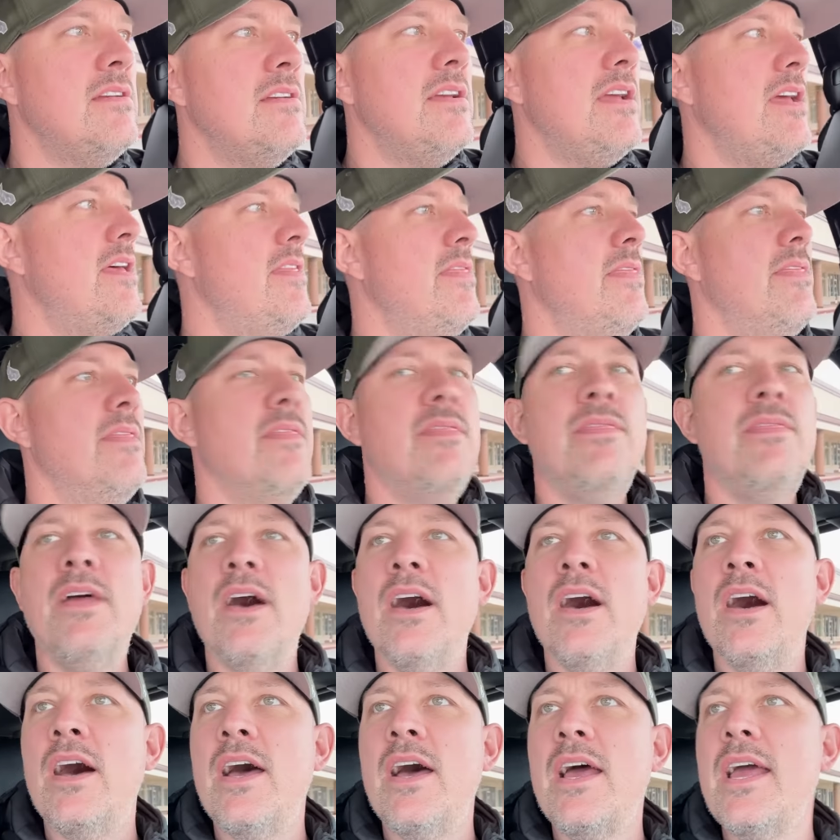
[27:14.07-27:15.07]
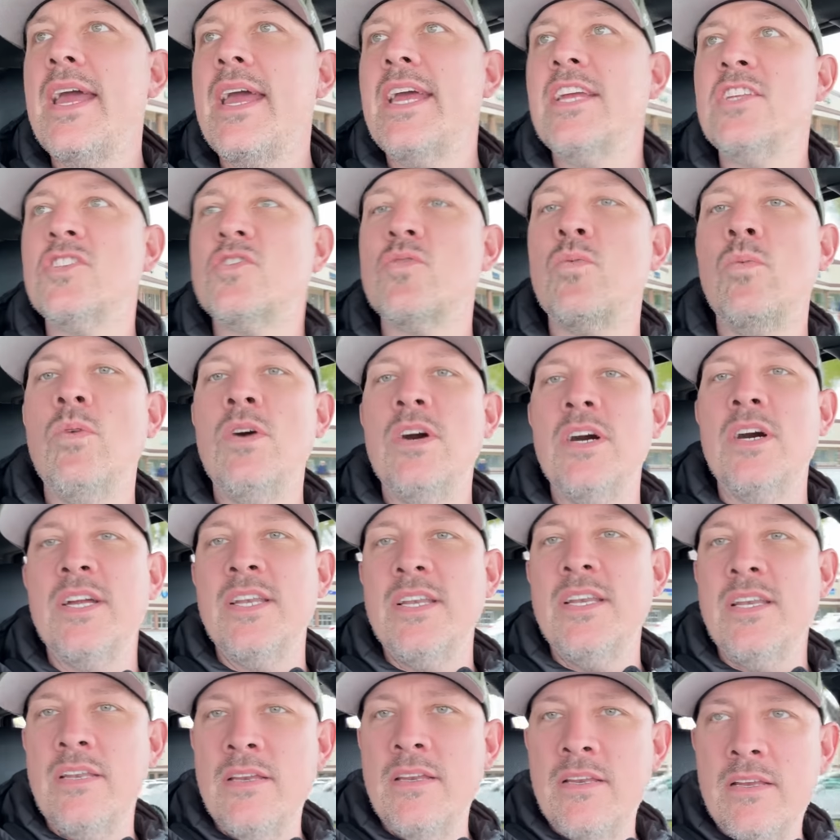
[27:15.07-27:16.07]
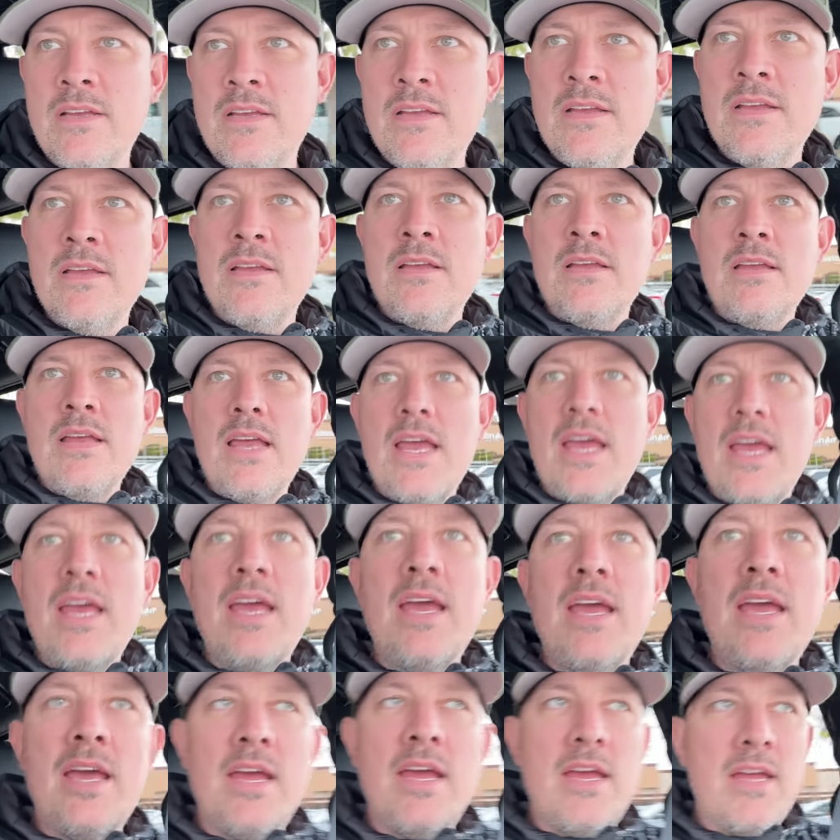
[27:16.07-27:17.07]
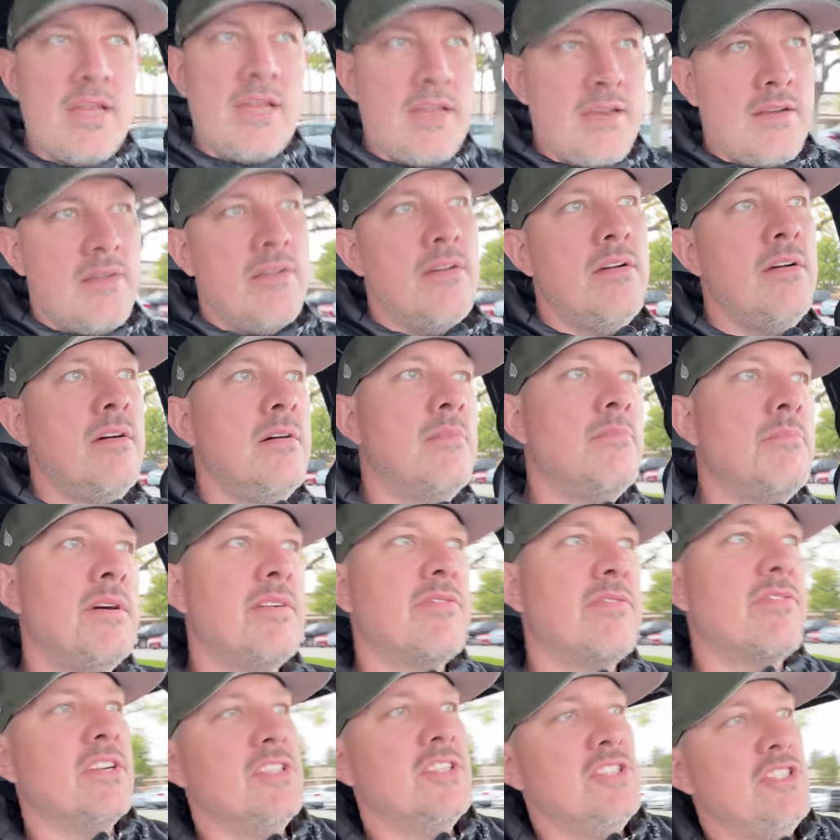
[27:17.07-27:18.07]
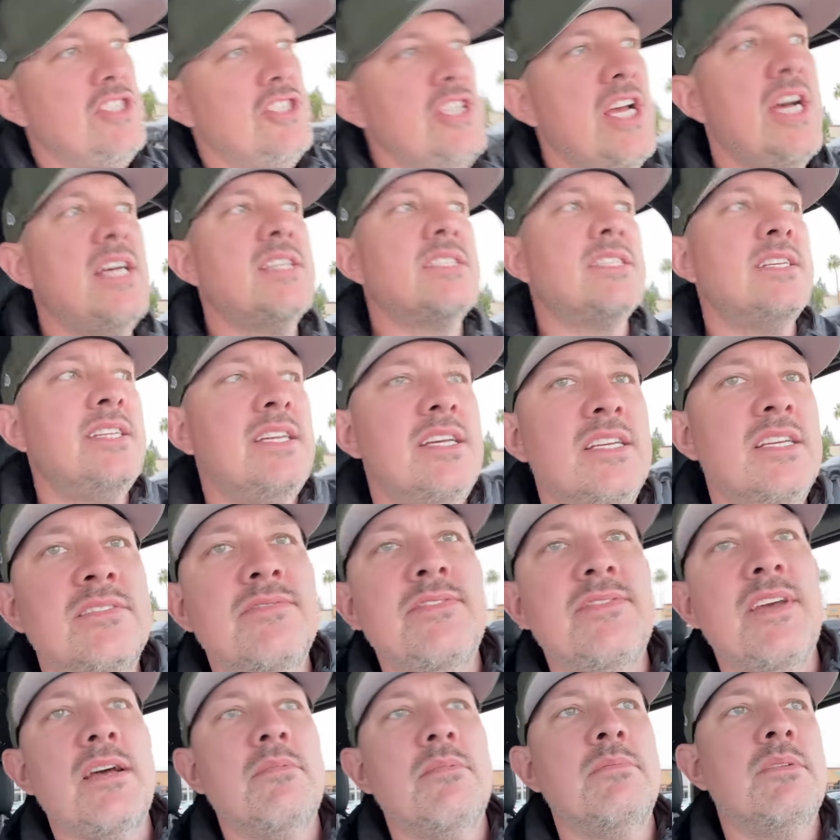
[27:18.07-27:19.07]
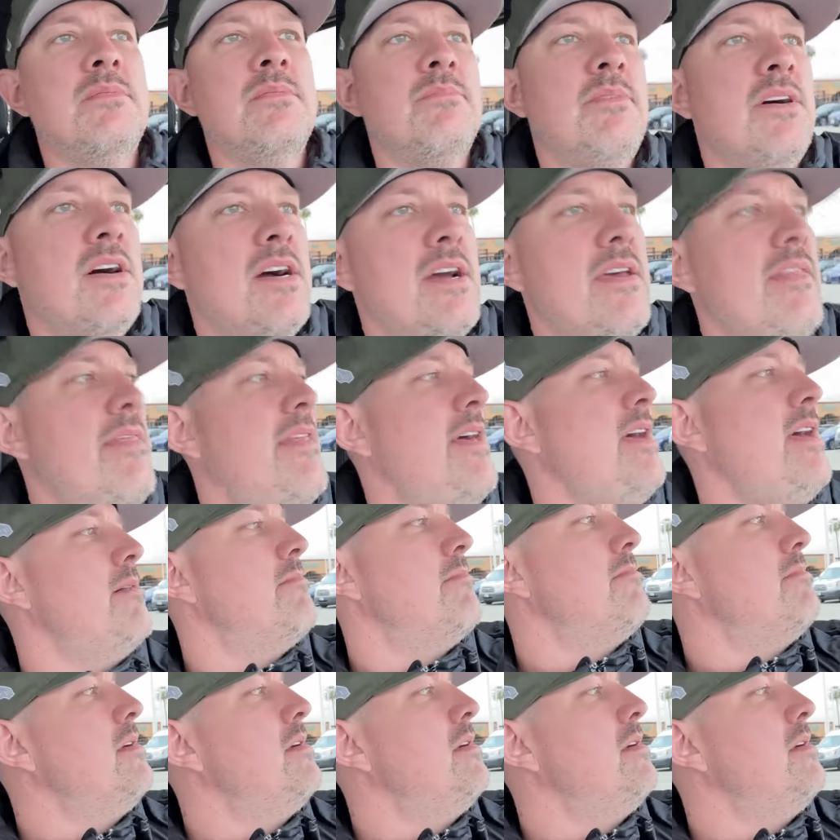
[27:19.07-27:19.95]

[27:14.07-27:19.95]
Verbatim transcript: in the H1 and my friend Jess and his family behind them.